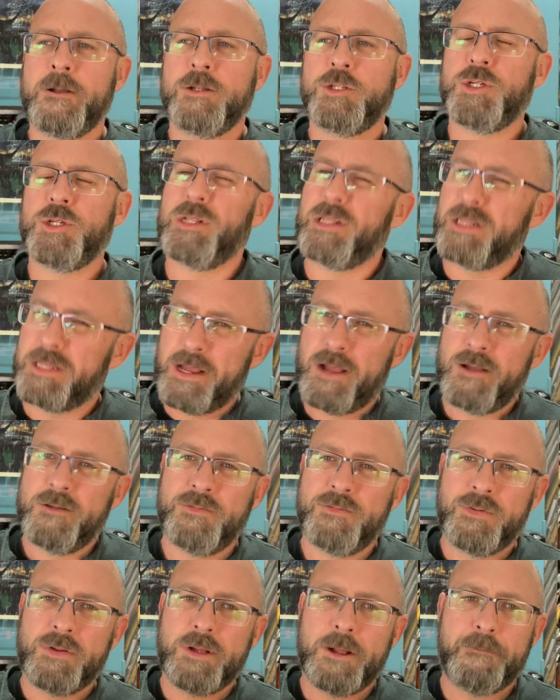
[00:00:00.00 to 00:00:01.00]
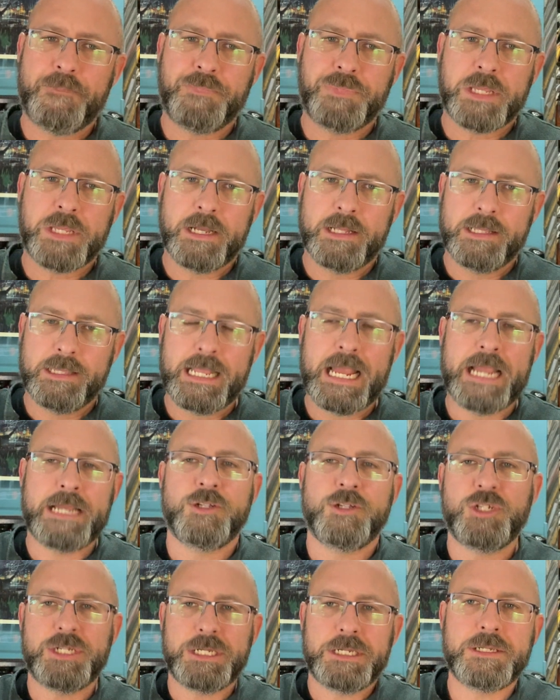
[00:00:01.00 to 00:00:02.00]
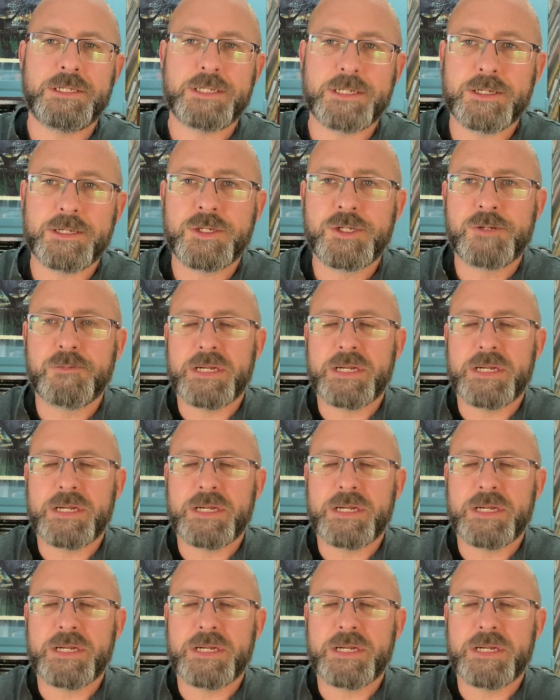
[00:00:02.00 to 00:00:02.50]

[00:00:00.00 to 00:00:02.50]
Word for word: to love like Jesus.